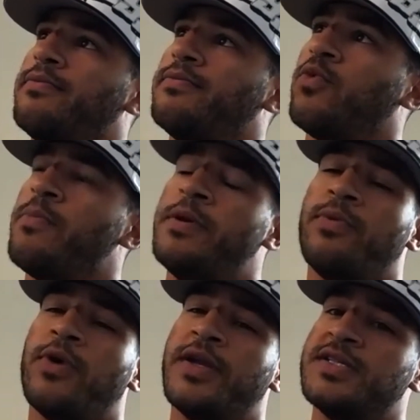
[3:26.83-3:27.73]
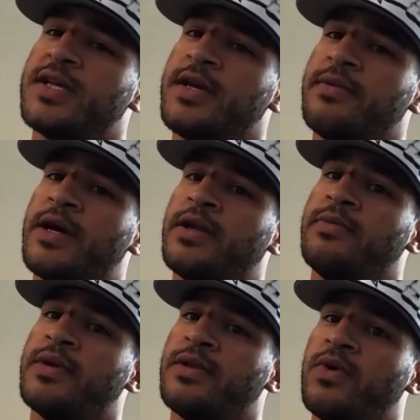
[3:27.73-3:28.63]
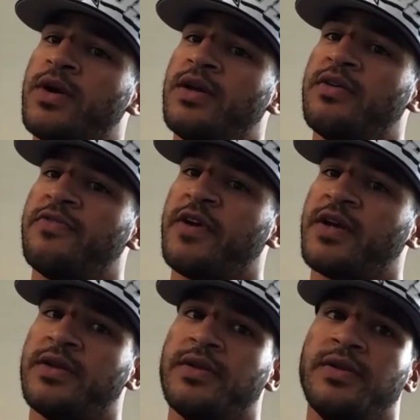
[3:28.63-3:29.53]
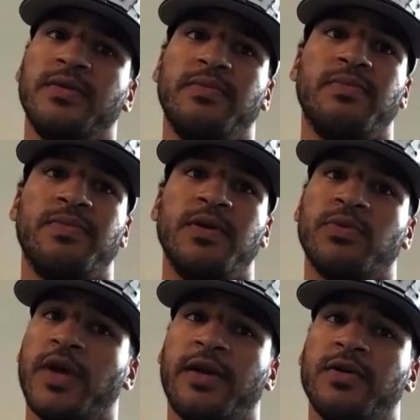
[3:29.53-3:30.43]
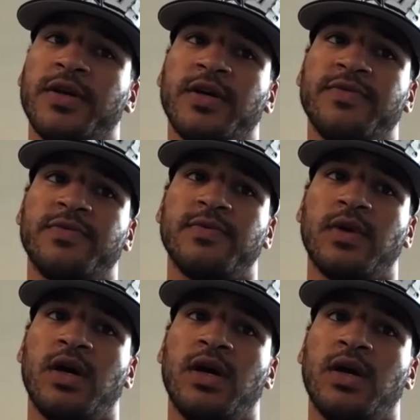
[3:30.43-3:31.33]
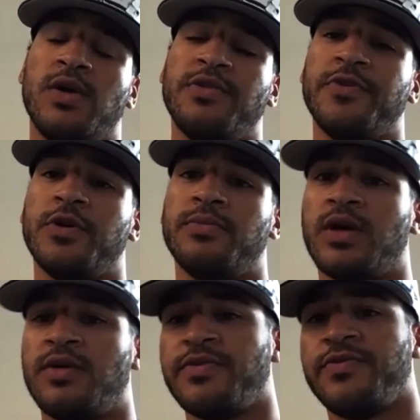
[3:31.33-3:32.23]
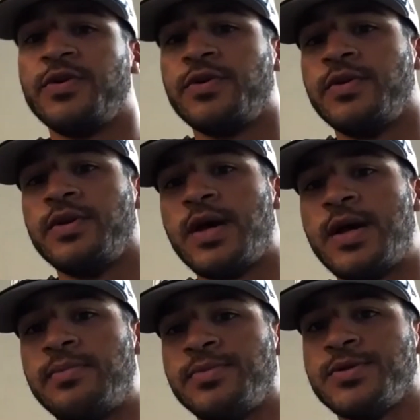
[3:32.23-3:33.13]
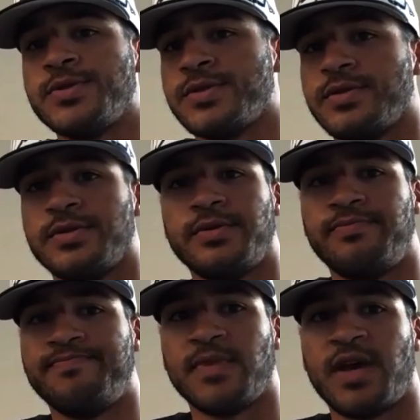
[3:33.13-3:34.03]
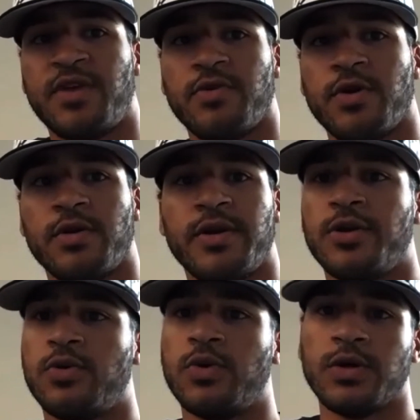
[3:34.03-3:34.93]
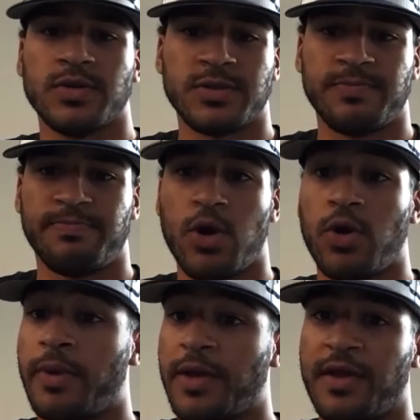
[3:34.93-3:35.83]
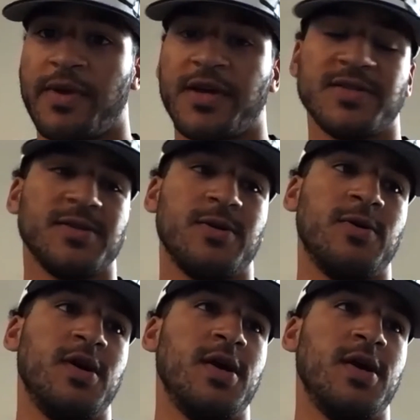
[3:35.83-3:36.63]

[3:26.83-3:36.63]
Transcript: what people had to say about him and the way he affected people, not only on the field but off the field. I've never heard an ill word spoke about that man. So